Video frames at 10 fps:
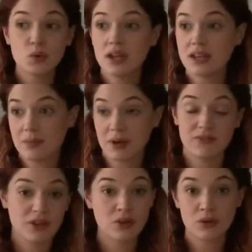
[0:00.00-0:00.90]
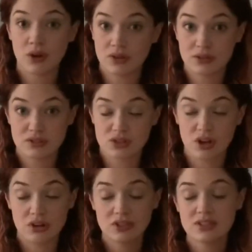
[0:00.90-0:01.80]
and in my fellow gardeners'
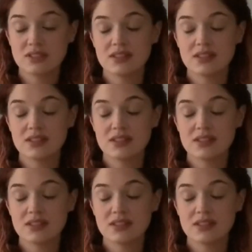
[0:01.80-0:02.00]
gardens.